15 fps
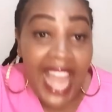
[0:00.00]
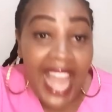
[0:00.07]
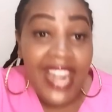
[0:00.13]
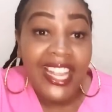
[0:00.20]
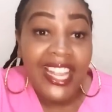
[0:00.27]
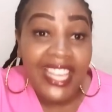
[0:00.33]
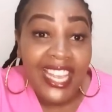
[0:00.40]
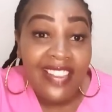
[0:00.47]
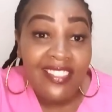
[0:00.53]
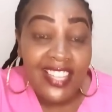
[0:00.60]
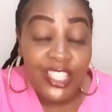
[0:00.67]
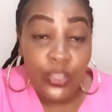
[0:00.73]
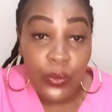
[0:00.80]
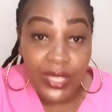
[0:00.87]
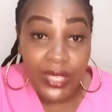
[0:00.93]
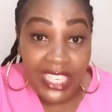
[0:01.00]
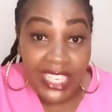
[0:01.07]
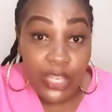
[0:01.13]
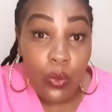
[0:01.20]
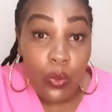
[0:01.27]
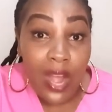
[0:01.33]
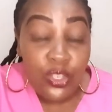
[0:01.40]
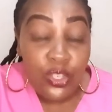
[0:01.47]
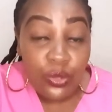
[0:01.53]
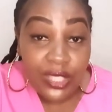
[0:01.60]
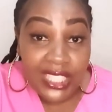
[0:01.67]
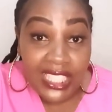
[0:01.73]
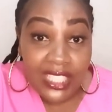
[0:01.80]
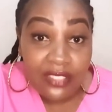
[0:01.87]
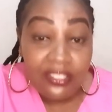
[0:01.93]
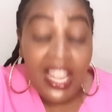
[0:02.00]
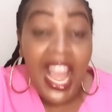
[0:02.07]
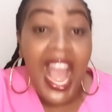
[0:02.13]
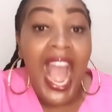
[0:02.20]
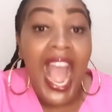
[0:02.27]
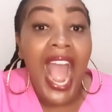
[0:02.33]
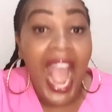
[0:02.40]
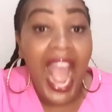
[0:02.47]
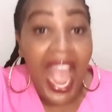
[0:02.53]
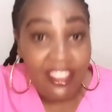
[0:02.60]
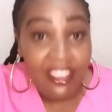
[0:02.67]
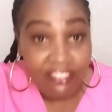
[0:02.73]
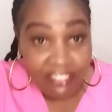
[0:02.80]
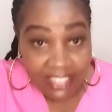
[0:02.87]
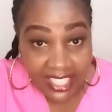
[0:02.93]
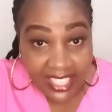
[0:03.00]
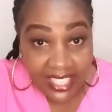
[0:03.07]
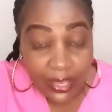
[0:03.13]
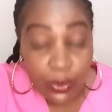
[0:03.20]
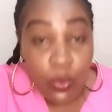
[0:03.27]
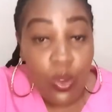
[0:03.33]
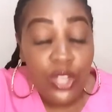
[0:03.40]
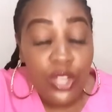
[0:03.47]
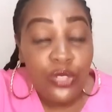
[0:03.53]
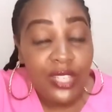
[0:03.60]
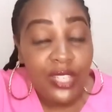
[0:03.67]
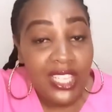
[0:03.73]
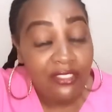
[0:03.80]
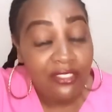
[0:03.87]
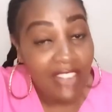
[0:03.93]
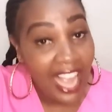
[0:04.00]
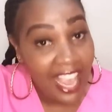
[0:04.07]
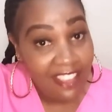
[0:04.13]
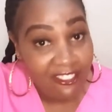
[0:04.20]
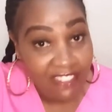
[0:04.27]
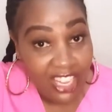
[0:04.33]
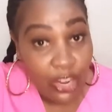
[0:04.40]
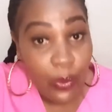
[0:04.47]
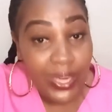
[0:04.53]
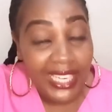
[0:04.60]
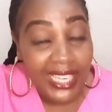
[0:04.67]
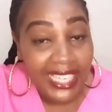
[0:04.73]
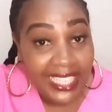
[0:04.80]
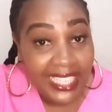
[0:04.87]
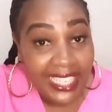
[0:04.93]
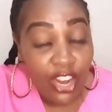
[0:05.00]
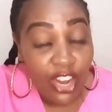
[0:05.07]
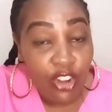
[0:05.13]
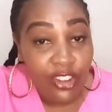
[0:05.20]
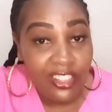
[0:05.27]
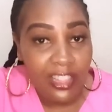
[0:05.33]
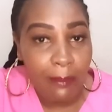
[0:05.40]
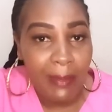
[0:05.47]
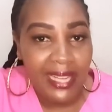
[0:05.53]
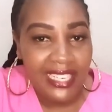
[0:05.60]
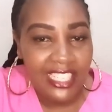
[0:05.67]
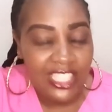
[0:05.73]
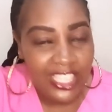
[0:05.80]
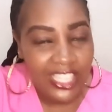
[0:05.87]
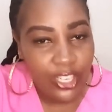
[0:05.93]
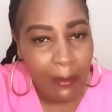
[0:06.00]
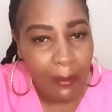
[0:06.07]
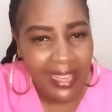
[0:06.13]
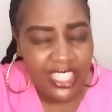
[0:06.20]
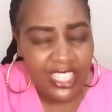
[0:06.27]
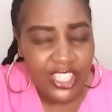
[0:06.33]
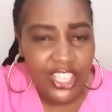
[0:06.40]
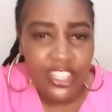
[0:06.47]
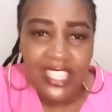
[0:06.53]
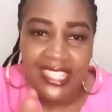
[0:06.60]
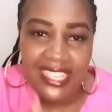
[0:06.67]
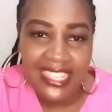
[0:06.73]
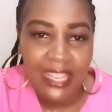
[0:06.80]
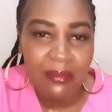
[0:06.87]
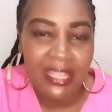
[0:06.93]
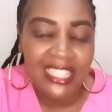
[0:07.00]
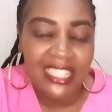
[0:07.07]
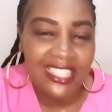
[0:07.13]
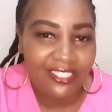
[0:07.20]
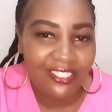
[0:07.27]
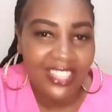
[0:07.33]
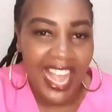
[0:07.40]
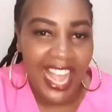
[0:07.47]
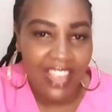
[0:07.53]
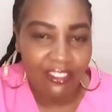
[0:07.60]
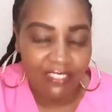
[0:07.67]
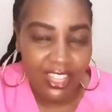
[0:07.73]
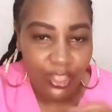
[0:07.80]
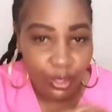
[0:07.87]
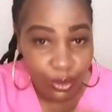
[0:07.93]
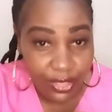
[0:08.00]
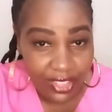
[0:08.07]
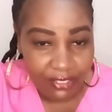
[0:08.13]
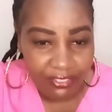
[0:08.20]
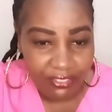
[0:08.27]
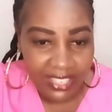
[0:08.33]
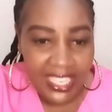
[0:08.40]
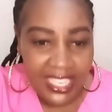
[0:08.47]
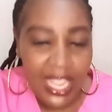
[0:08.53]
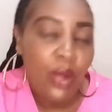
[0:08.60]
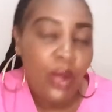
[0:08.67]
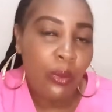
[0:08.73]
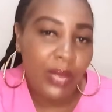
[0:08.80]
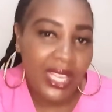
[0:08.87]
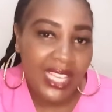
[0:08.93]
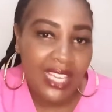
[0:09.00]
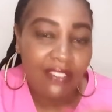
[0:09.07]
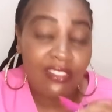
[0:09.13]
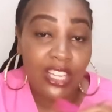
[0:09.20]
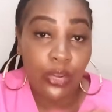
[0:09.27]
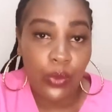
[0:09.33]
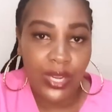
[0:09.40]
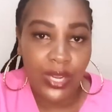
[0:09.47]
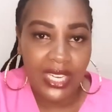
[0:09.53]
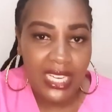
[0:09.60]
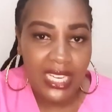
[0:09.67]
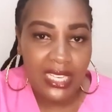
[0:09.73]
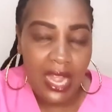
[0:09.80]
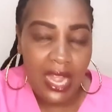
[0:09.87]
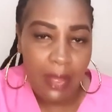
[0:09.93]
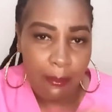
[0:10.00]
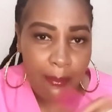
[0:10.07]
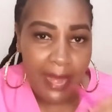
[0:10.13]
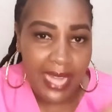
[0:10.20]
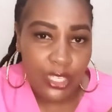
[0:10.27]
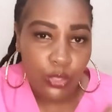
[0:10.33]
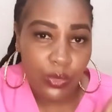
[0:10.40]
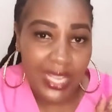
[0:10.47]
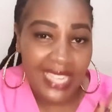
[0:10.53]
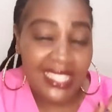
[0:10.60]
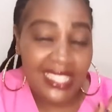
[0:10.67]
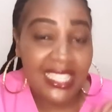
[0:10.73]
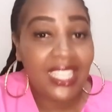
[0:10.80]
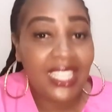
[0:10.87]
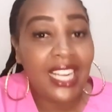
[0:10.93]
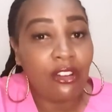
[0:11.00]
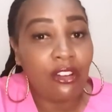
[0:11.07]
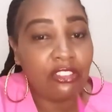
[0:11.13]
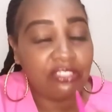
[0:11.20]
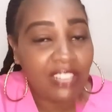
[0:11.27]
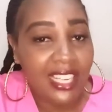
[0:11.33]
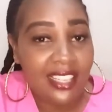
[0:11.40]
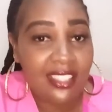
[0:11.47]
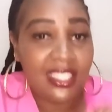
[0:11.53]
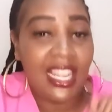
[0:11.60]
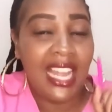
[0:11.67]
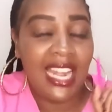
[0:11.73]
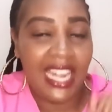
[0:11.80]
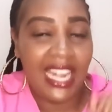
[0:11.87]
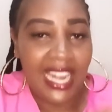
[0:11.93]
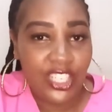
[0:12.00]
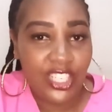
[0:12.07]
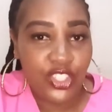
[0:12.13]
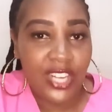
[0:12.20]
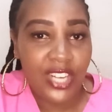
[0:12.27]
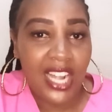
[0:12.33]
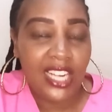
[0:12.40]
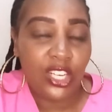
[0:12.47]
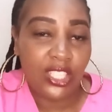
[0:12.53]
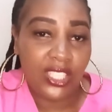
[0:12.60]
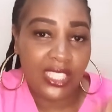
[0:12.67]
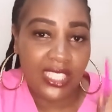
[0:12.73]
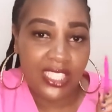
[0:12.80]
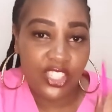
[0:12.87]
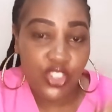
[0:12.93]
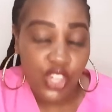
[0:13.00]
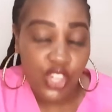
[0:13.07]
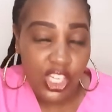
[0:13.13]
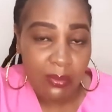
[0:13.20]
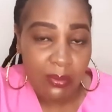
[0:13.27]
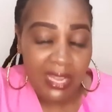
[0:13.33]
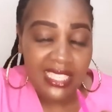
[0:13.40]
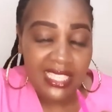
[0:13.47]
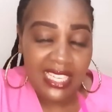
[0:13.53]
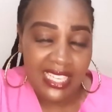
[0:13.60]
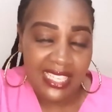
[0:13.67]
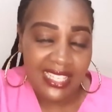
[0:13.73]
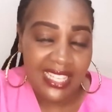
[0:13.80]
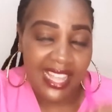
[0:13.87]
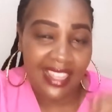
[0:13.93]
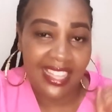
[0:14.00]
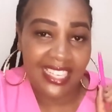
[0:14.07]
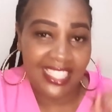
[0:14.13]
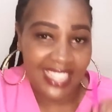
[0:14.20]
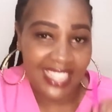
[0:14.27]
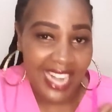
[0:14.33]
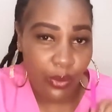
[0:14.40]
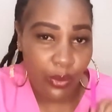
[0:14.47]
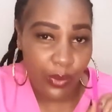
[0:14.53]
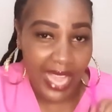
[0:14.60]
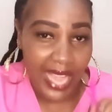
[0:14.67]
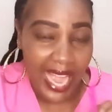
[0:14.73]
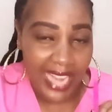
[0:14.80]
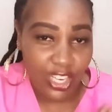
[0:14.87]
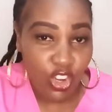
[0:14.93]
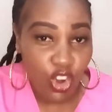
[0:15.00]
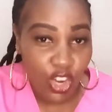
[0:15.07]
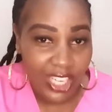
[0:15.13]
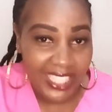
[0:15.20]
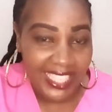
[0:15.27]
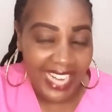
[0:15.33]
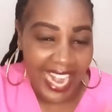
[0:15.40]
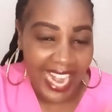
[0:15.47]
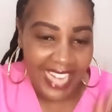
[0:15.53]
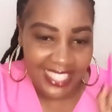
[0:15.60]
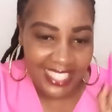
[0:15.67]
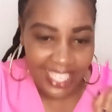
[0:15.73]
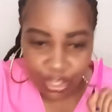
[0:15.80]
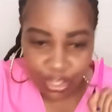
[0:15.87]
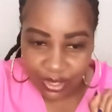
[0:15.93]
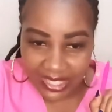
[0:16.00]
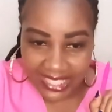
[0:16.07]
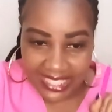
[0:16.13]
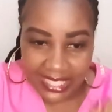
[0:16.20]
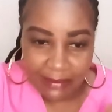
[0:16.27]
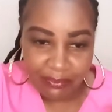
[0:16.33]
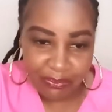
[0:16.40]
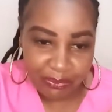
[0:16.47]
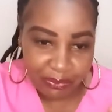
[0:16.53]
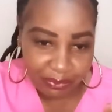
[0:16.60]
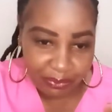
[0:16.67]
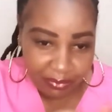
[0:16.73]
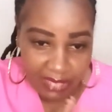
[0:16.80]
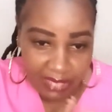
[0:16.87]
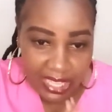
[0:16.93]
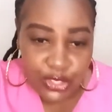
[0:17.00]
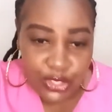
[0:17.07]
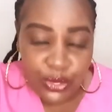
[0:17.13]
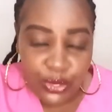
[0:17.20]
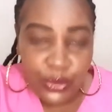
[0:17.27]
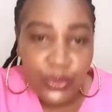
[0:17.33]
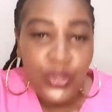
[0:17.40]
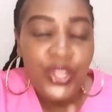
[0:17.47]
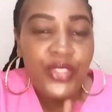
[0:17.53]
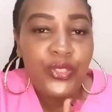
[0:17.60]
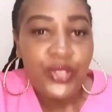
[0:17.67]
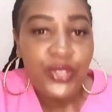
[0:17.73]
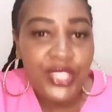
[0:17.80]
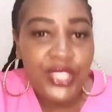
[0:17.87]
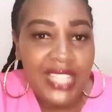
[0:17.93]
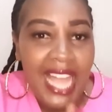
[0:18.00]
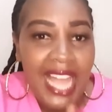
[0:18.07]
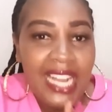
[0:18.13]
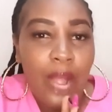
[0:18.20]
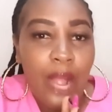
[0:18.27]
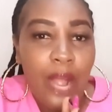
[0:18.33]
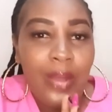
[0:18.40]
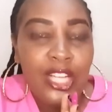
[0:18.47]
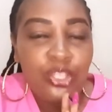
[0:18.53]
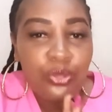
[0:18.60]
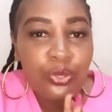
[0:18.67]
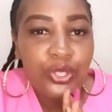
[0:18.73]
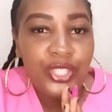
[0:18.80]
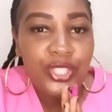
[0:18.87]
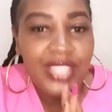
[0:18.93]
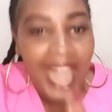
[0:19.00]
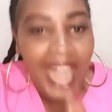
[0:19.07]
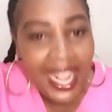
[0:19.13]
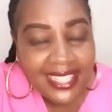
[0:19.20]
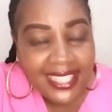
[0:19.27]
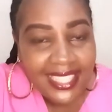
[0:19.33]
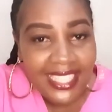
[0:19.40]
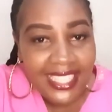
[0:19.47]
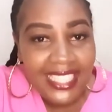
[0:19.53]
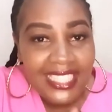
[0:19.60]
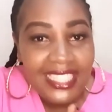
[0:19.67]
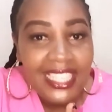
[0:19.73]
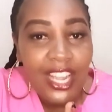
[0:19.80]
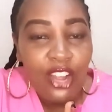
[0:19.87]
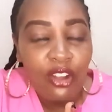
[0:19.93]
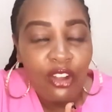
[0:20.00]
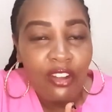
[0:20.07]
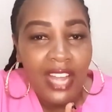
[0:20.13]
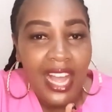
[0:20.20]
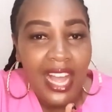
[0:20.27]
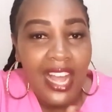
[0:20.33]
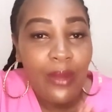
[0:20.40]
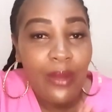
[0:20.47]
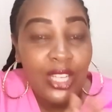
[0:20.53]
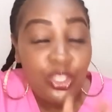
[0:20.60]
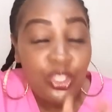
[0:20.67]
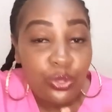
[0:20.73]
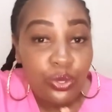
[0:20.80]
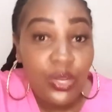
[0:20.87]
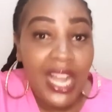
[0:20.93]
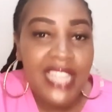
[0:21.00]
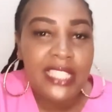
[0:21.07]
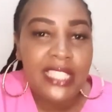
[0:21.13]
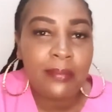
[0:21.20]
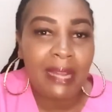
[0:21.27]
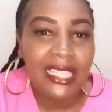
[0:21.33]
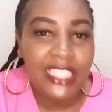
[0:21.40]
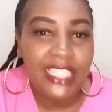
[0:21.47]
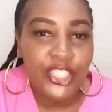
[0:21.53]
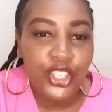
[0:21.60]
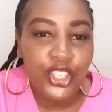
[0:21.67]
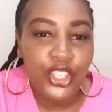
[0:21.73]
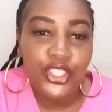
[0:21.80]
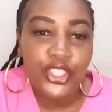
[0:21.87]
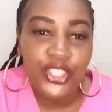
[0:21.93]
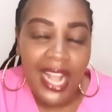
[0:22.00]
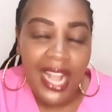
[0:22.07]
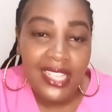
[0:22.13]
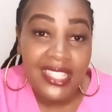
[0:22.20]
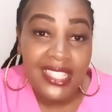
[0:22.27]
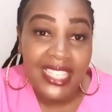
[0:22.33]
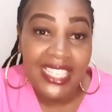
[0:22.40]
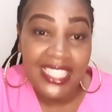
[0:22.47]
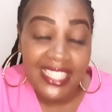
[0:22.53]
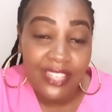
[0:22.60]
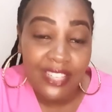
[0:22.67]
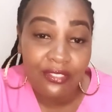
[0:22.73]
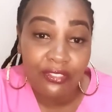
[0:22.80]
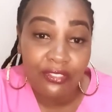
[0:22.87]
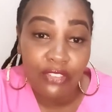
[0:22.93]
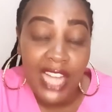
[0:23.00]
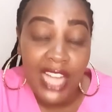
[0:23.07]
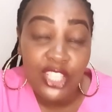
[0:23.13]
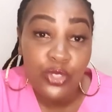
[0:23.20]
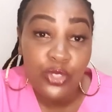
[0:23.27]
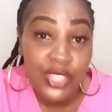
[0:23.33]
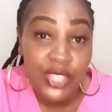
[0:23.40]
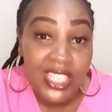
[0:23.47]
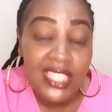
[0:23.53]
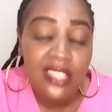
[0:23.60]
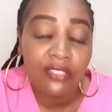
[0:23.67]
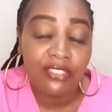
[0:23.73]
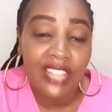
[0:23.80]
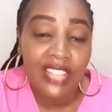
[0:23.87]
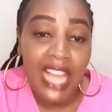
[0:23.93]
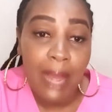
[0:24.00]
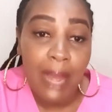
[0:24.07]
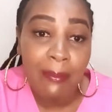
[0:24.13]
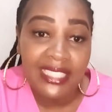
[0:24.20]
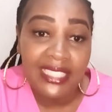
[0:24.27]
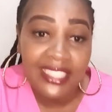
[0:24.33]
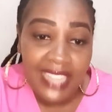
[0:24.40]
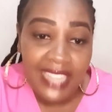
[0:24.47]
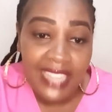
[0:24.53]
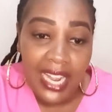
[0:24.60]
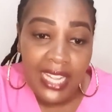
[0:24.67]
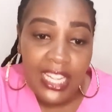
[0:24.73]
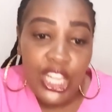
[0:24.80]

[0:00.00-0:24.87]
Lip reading: And again, this quinine you want to give IV, quinine or the parenteral. Parenteral is the same as giving IV through the vein. We give the quinine, but we are saying our first line drug in treatment is the drug we are calling artesunate. So those are our two drugs in our two anti-malarial drugs in to treat severe malaria.